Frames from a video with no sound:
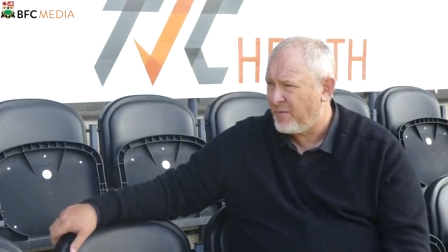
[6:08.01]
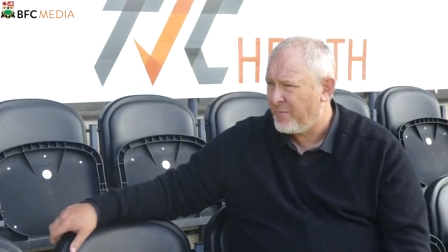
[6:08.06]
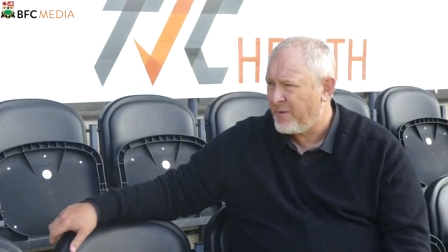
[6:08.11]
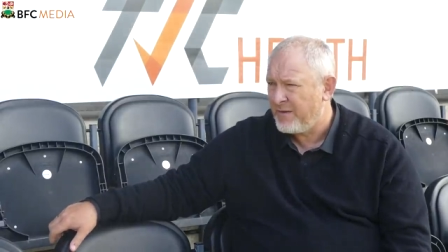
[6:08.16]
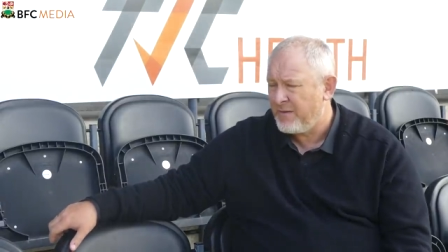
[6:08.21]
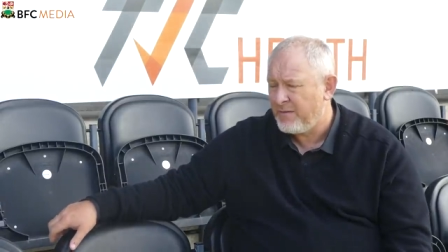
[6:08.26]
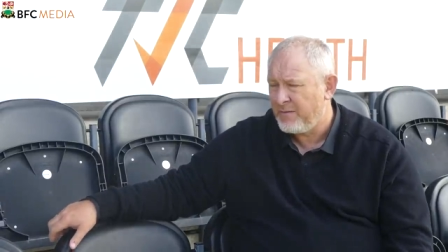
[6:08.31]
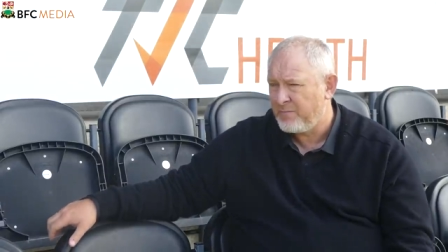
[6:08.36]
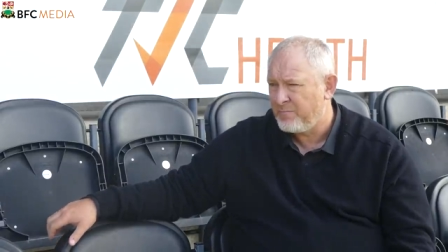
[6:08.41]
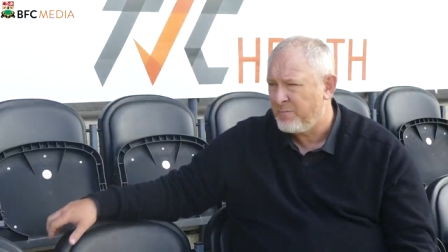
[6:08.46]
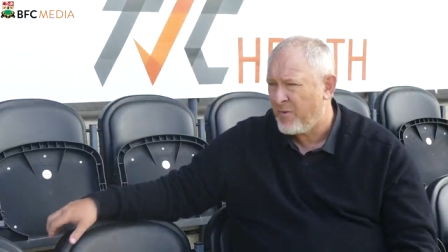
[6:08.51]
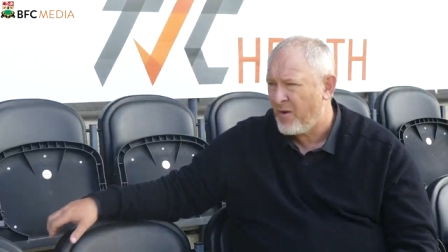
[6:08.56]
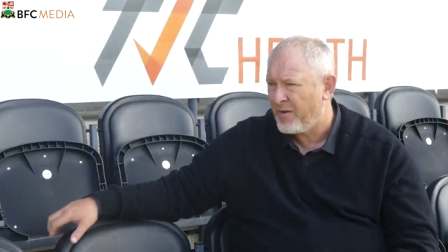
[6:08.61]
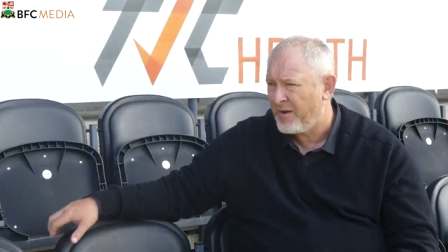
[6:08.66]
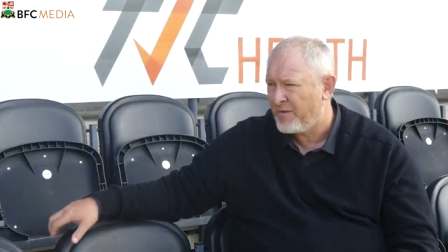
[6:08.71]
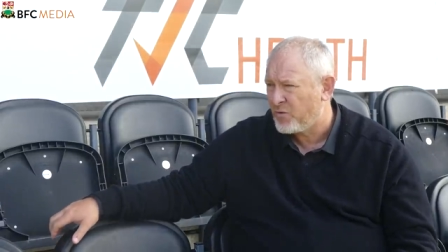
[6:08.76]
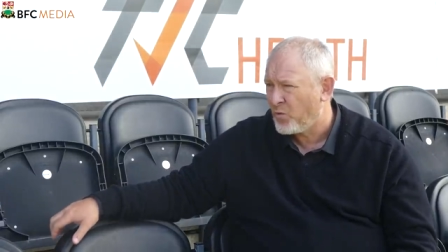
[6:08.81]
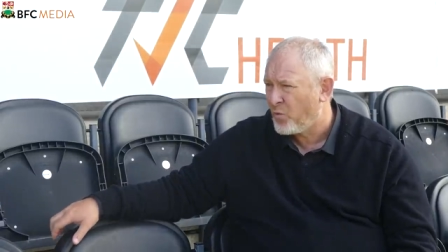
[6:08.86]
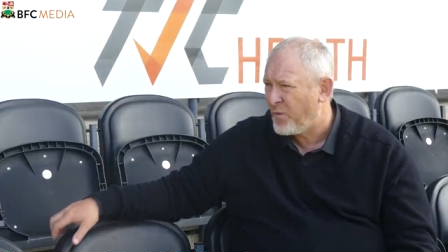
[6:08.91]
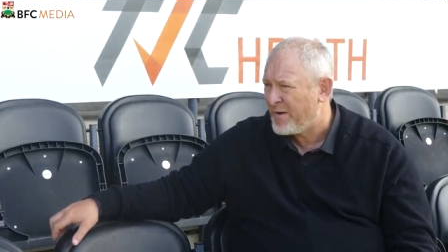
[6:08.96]
I mean,
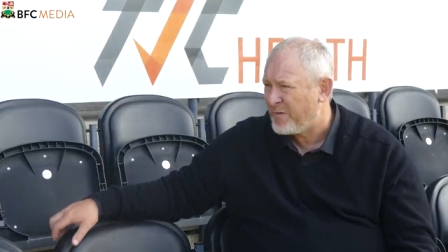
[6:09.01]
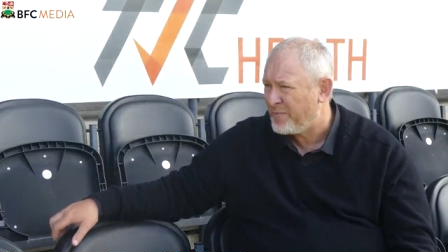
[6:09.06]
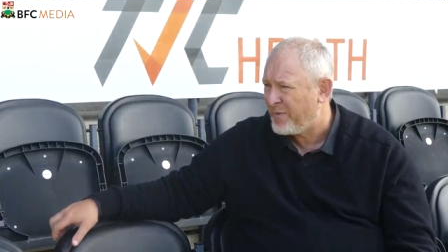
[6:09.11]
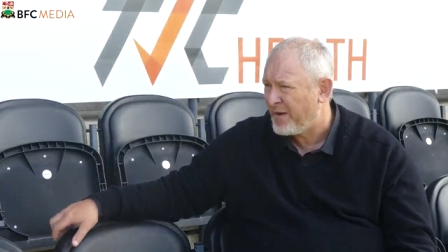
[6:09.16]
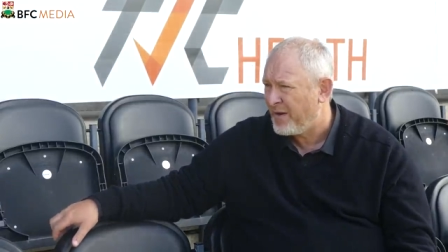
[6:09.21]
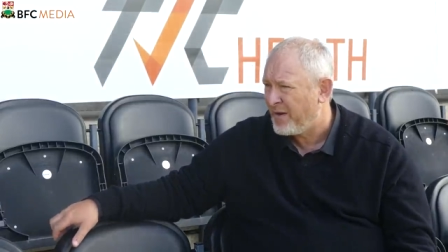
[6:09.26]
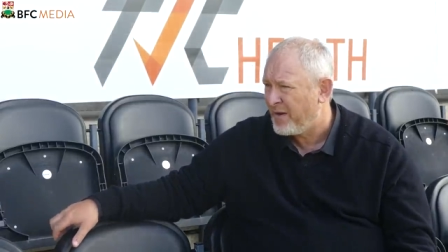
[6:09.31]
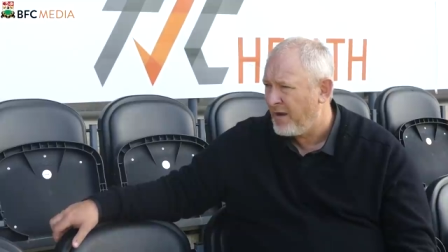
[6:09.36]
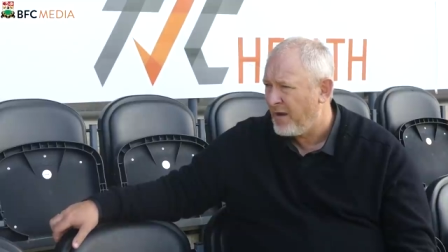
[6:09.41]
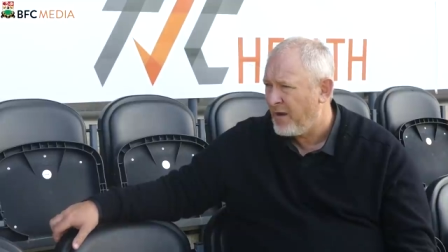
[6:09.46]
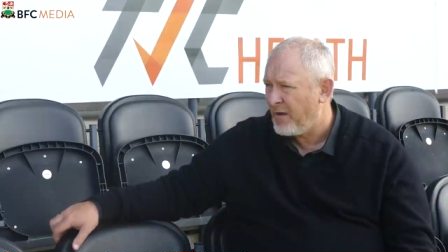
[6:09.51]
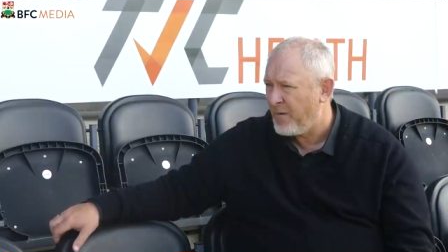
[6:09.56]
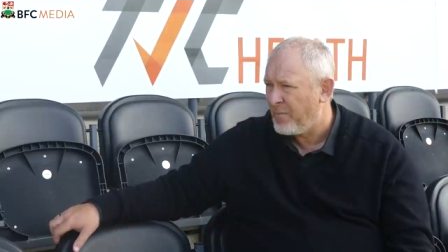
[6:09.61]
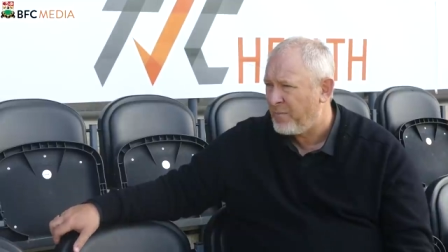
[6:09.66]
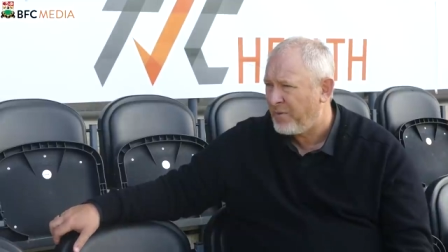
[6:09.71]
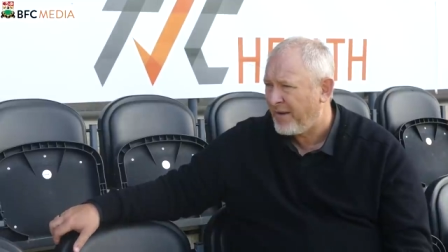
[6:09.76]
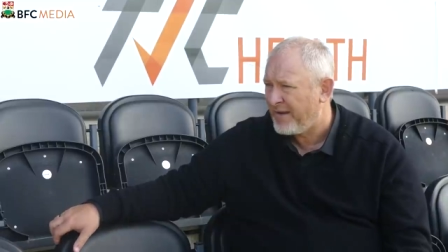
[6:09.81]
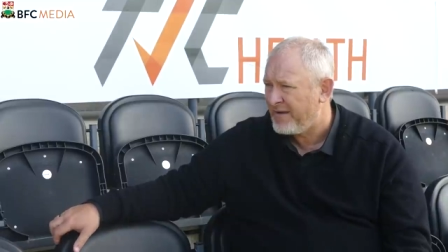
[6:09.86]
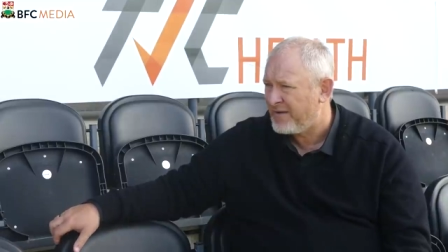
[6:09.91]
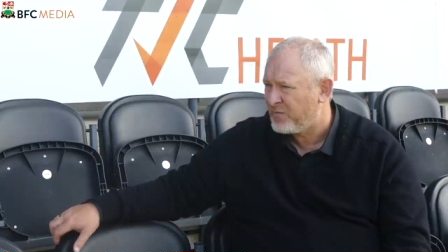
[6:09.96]
Barnet's always been a, a
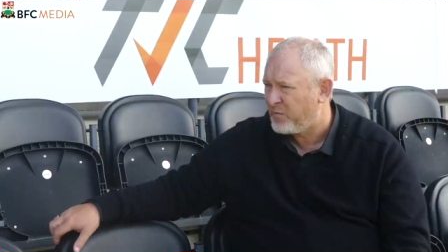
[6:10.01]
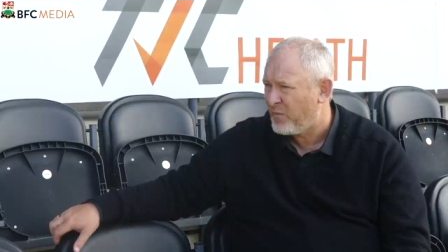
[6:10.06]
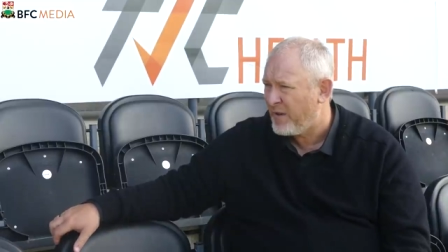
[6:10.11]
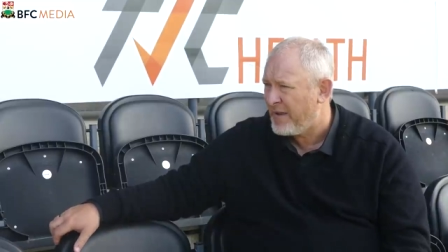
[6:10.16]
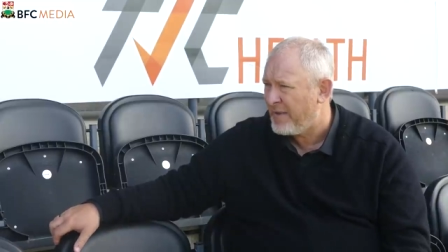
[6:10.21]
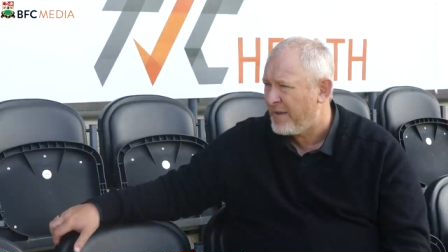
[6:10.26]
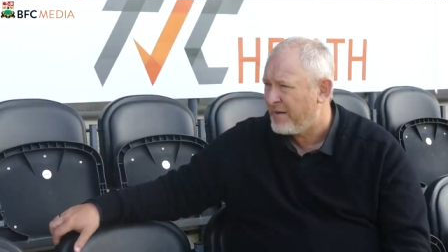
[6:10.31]
place where